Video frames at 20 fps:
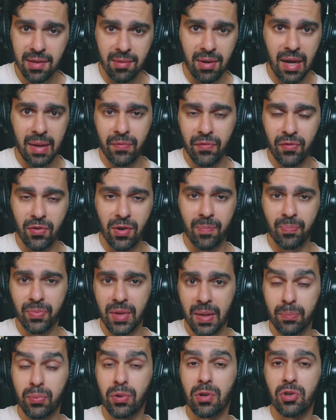Now
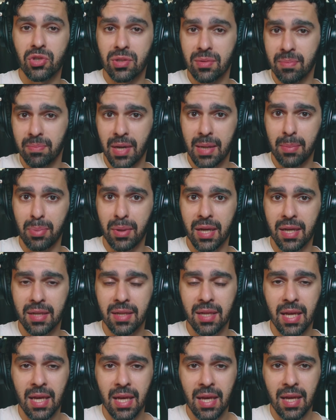I'm Persian by
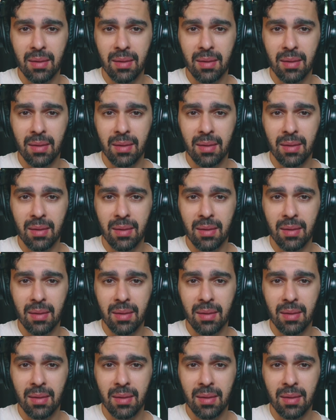blood,